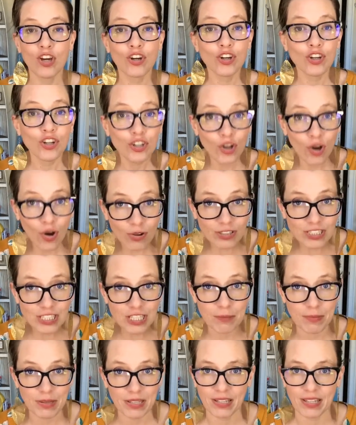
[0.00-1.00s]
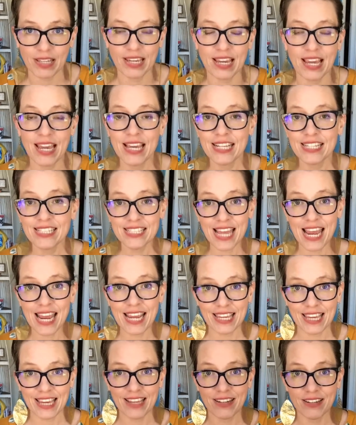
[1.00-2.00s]
could ultimately
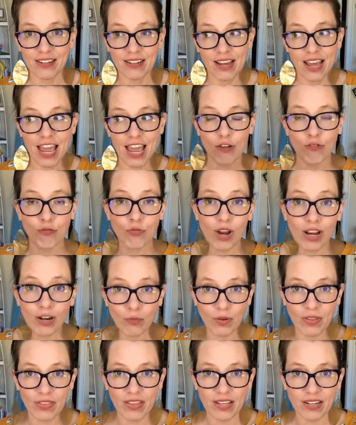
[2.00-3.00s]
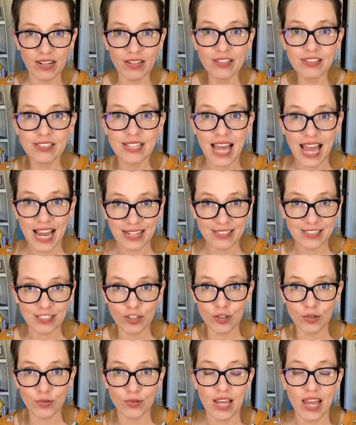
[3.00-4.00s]
take it and run with it to
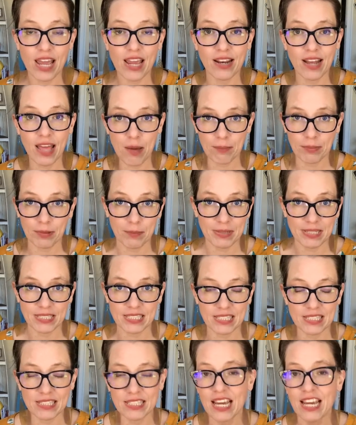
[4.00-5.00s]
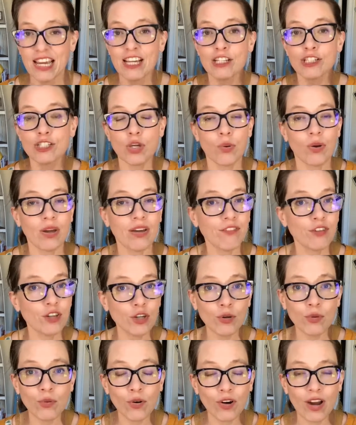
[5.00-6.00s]
execute it and implement it. So if
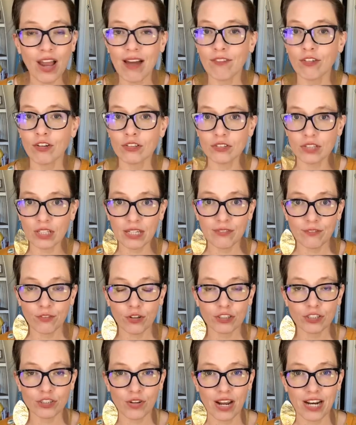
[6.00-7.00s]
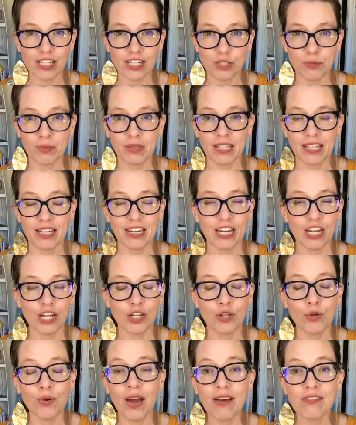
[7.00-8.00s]
you are ever looking for a strategy plan and
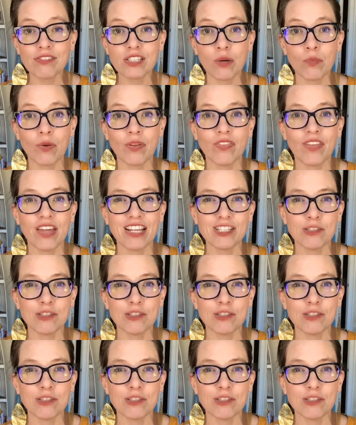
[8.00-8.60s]
you have someone that